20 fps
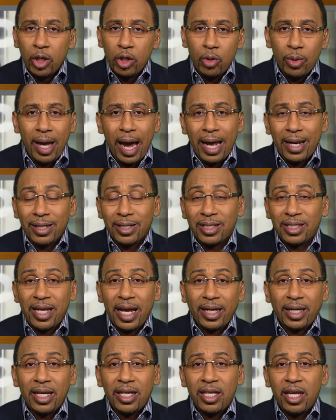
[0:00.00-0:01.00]
You got a
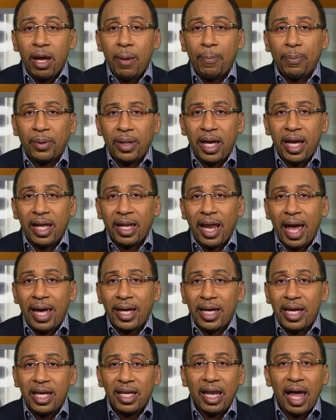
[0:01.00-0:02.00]
second-year player
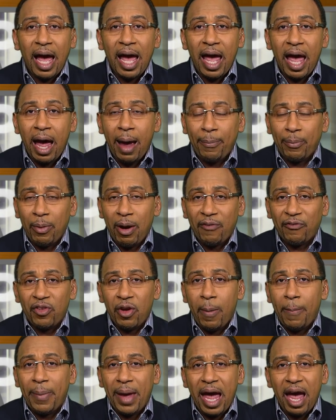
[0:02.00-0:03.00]
like Eli Apple. I
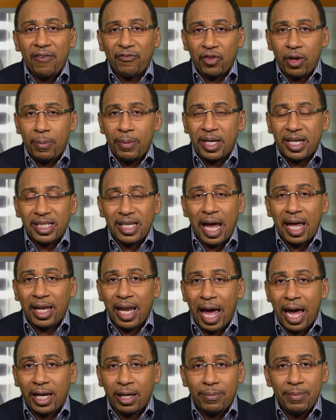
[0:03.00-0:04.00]
feel bad for him because I
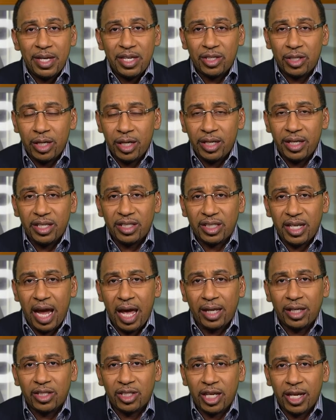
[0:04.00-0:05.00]
like him. He's good. He's
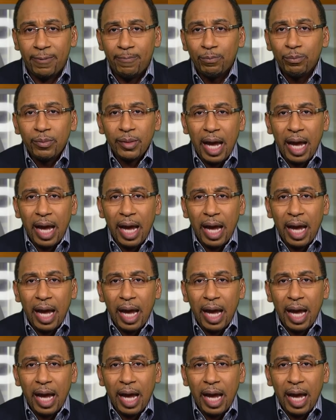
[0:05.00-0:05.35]
talented.